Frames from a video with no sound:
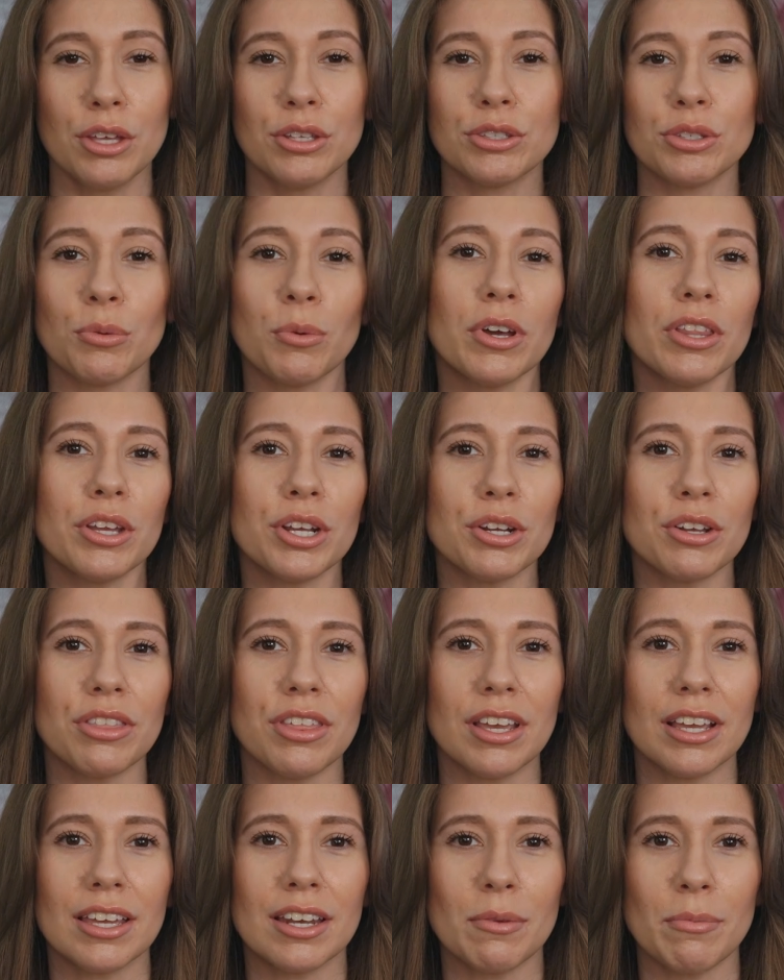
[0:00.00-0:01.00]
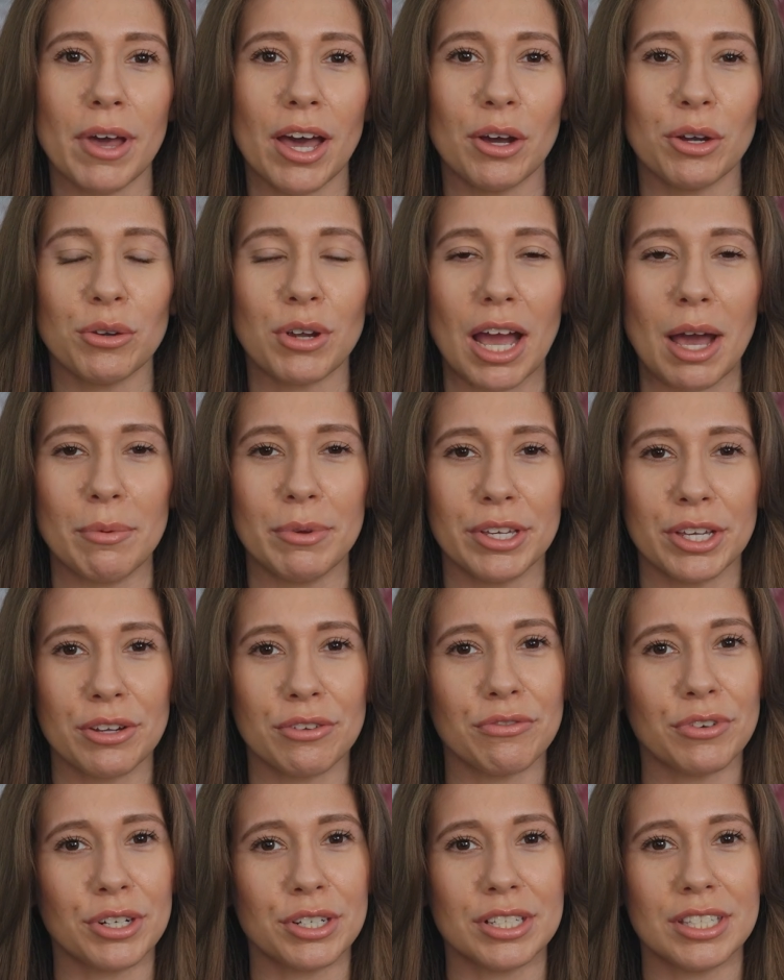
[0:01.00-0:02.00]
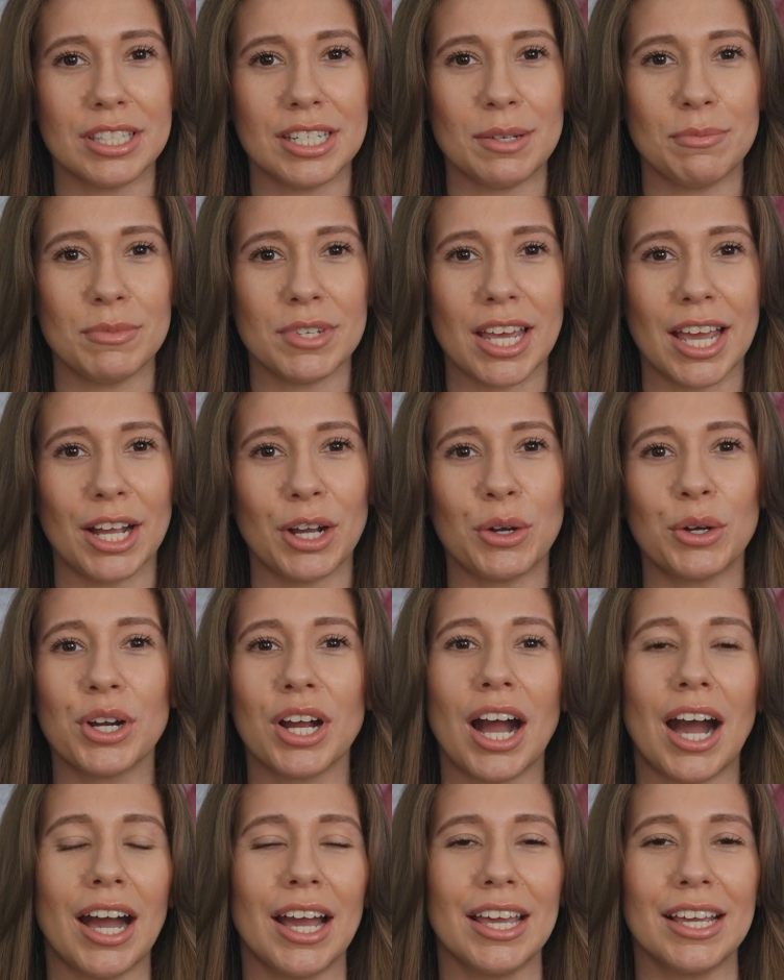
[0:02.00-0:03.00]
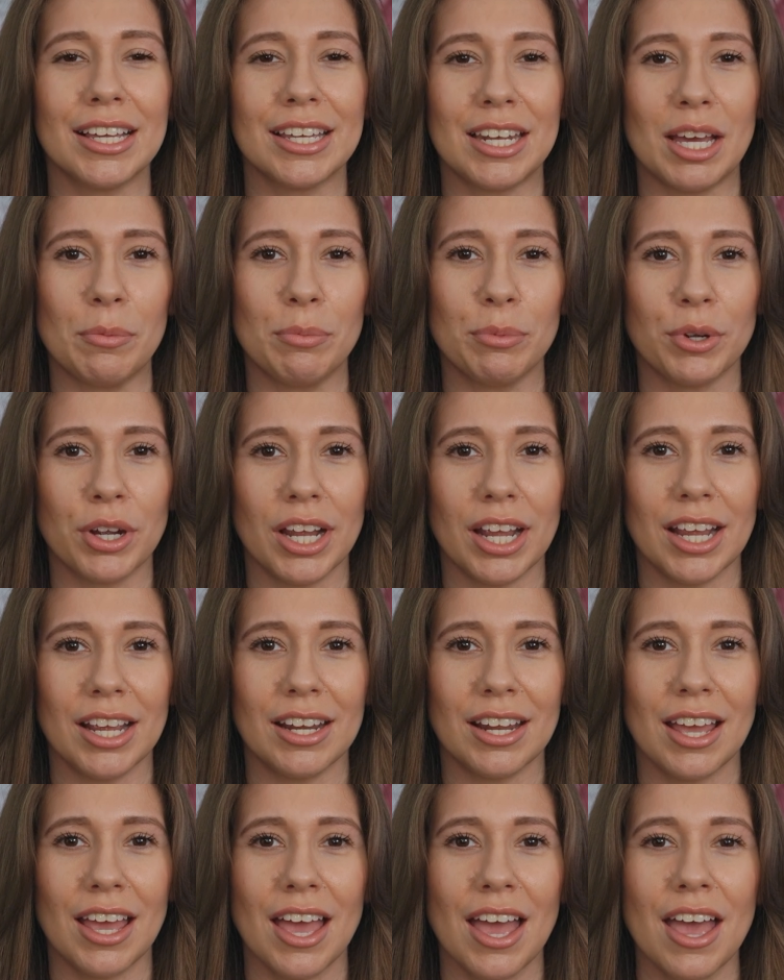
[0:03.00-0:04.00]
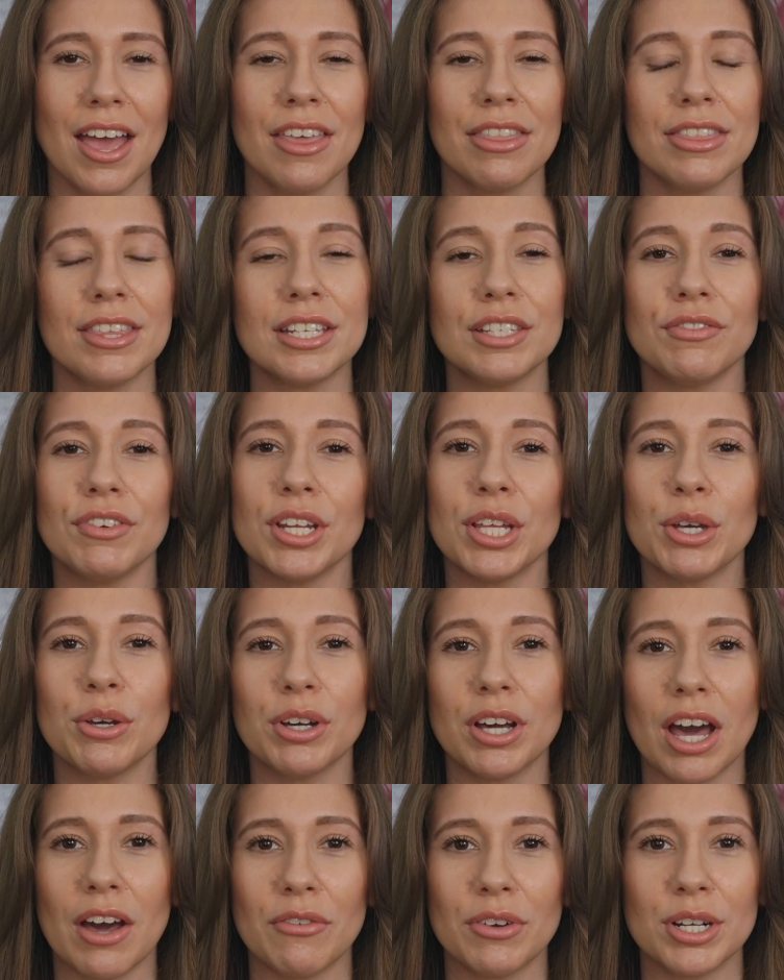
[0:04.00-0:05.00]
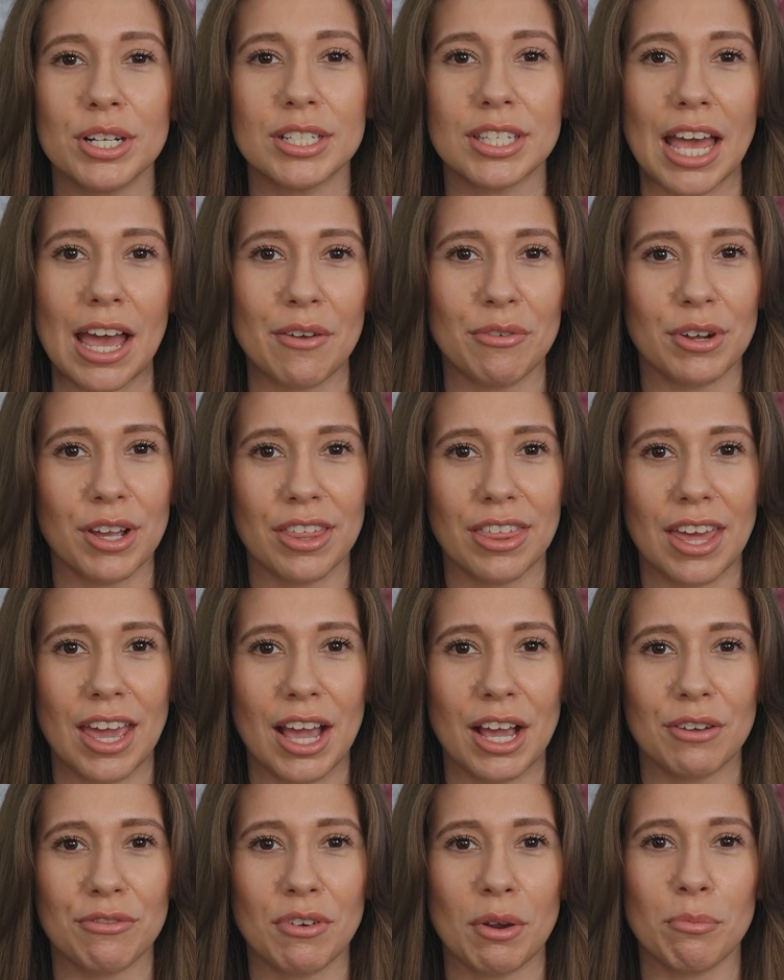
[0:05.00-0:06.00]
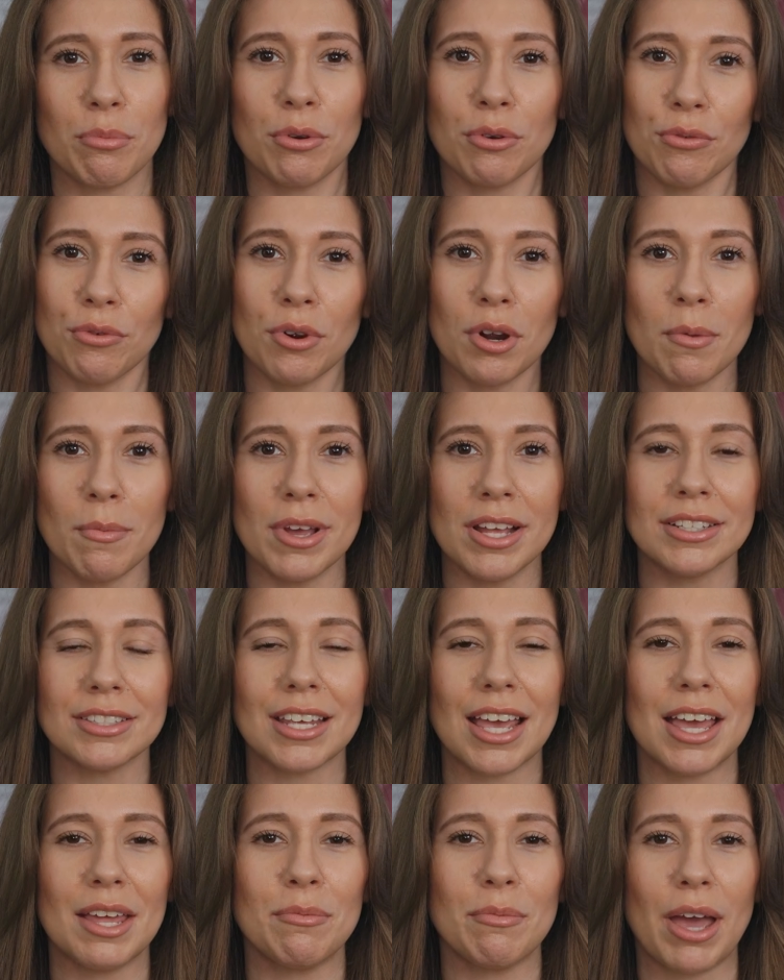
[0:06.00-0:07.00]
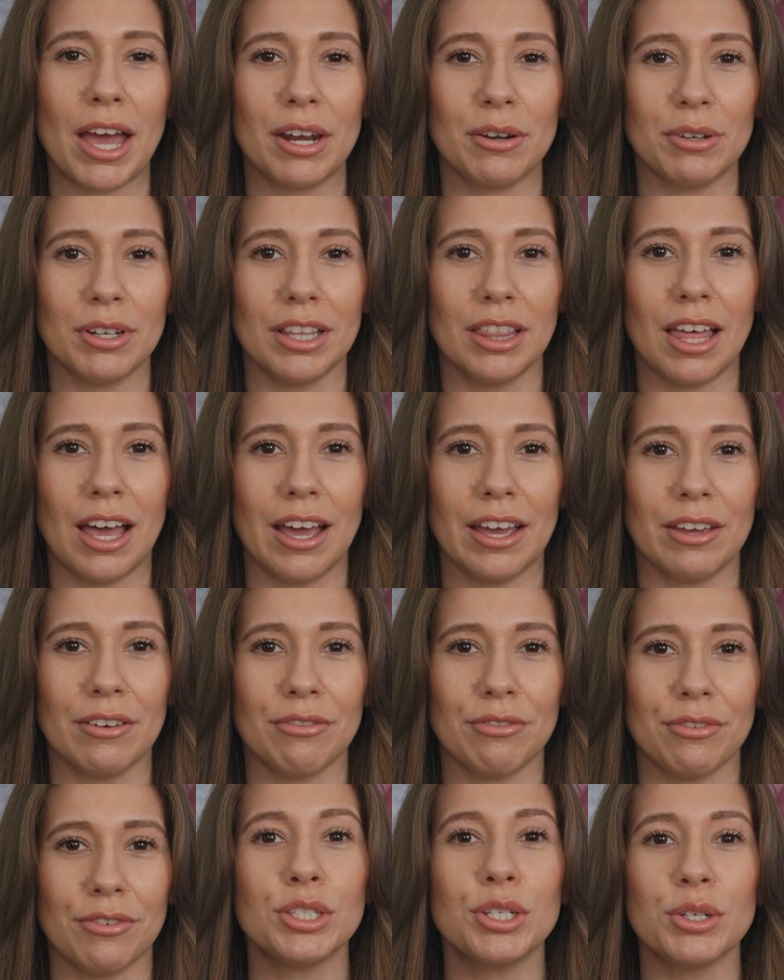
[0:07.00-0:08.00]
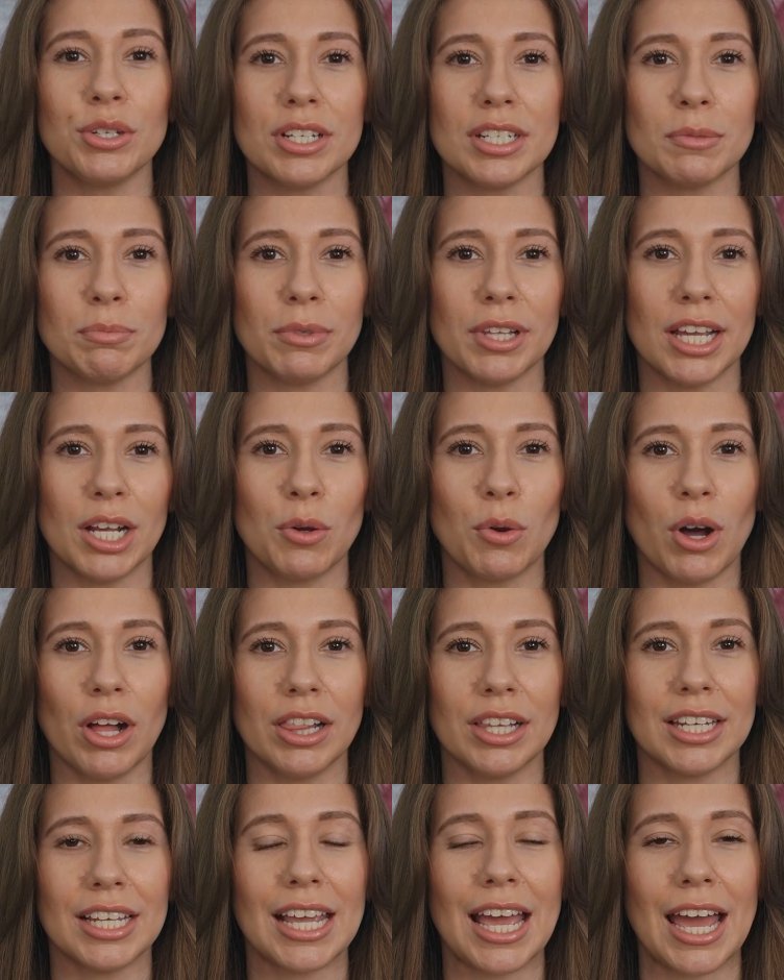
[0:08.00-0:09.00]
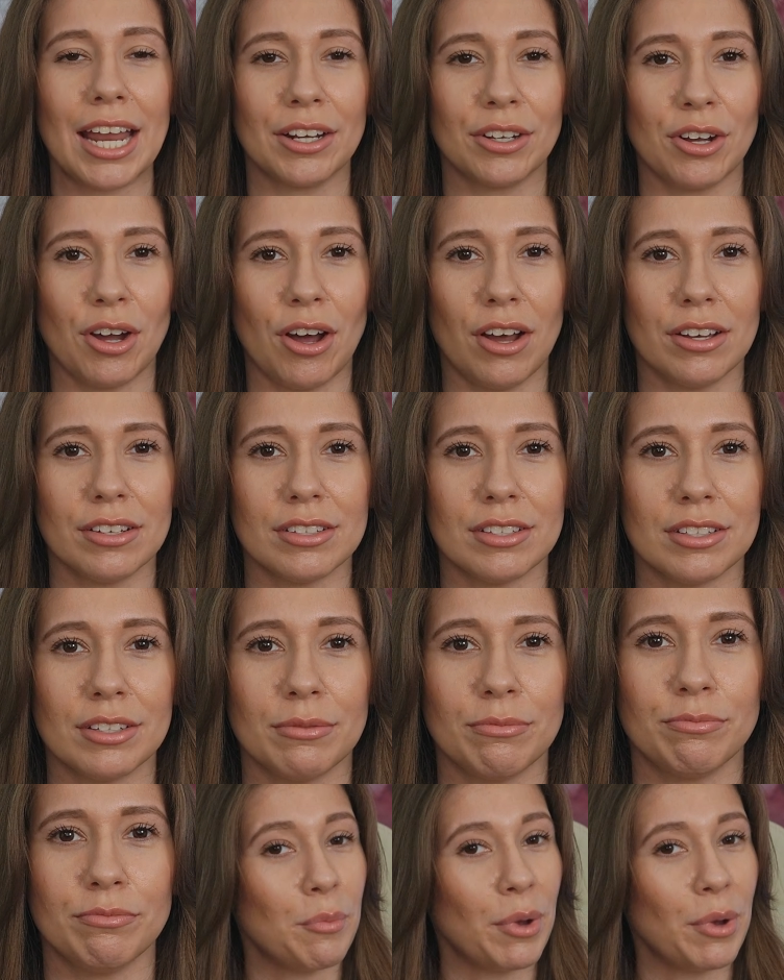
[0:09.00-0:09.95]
So whether you're thinking about grabbing your first Steam Deck or eyeing an upgrade, this video covers everything from performance and battery life to display quality and cost.